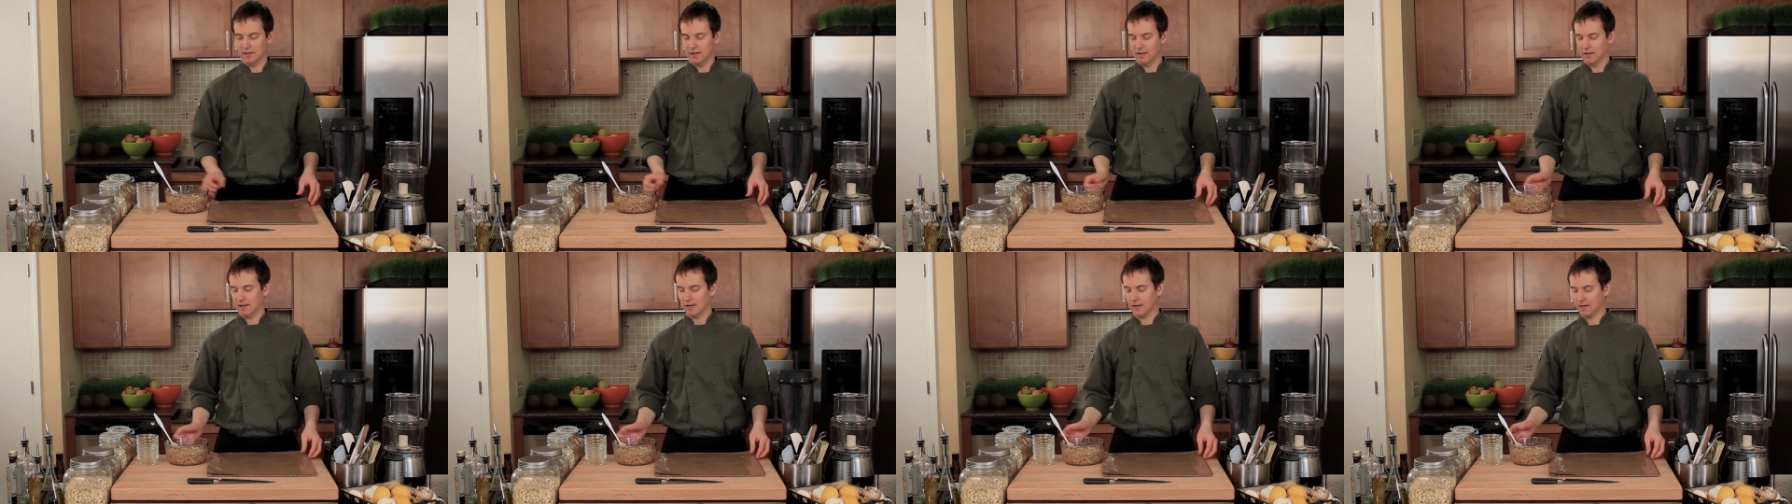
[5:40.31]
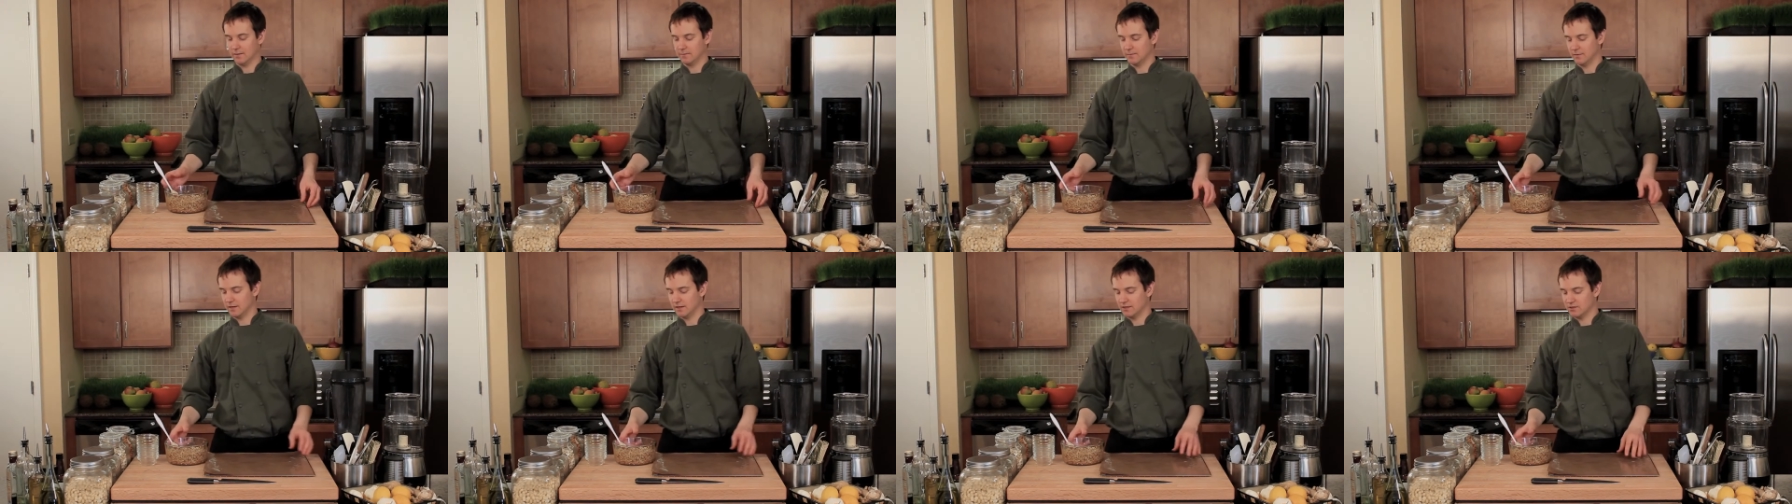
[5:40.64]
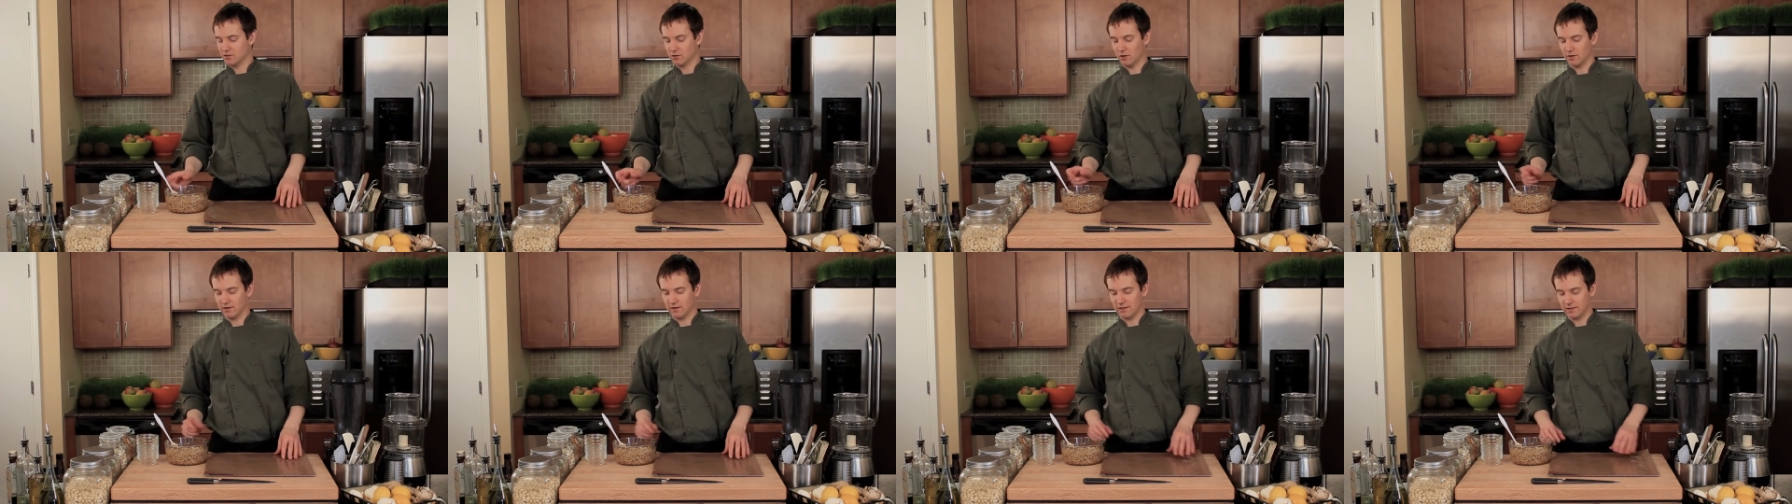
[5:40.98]
It's
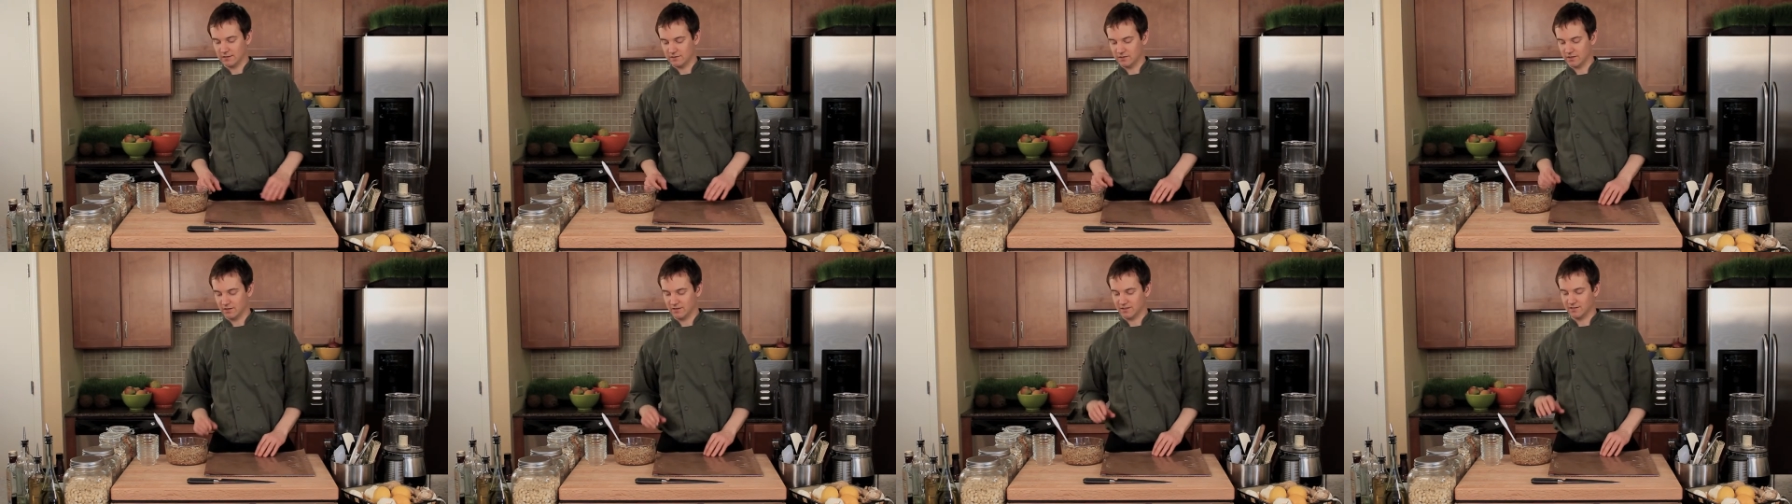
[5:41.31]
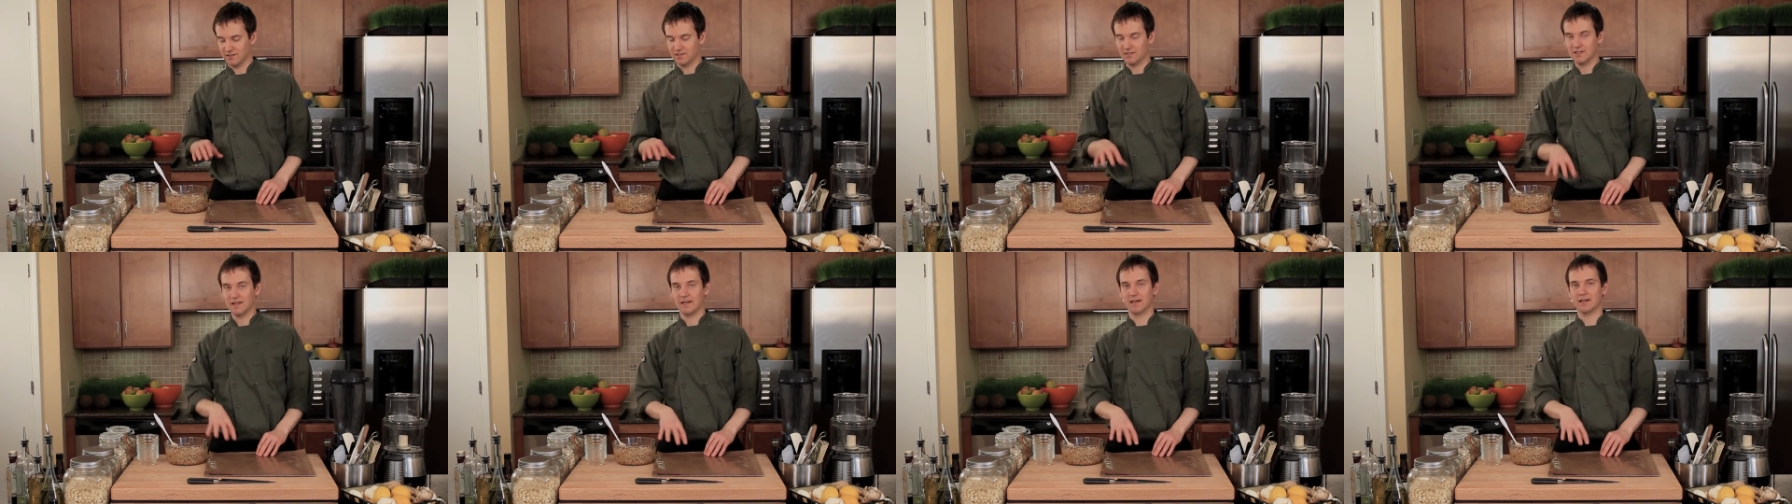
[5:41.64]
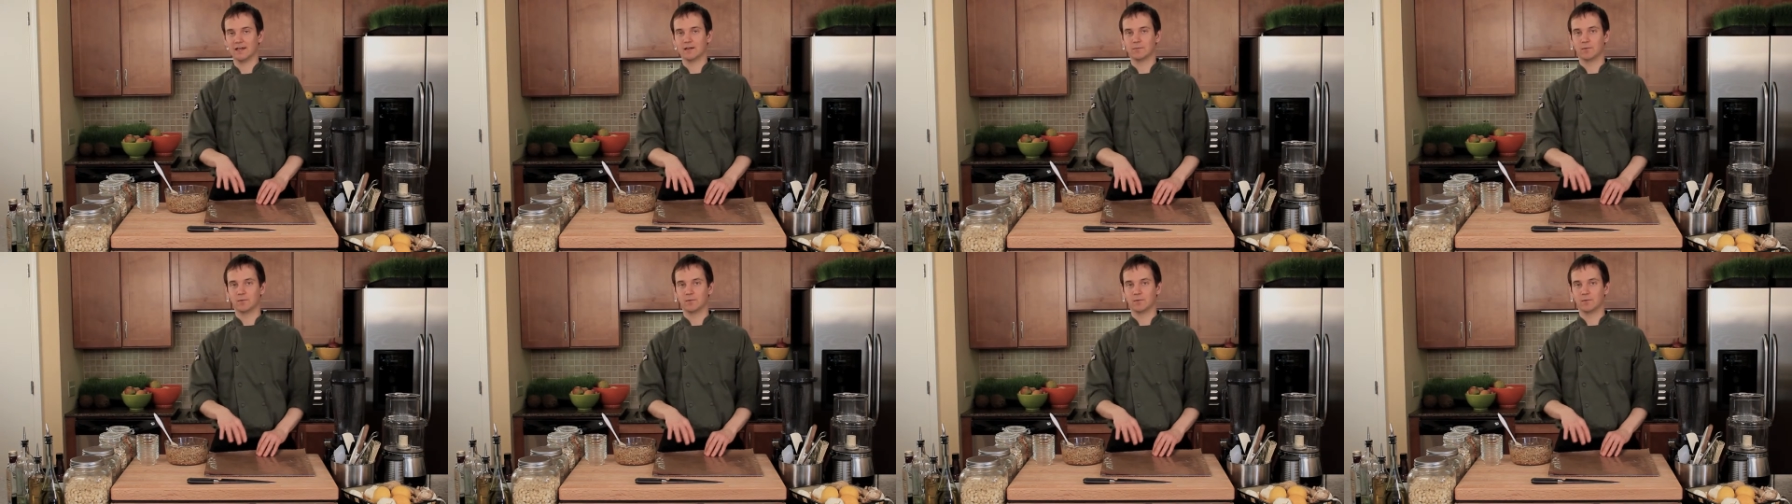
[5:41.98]
not that it's going to stick,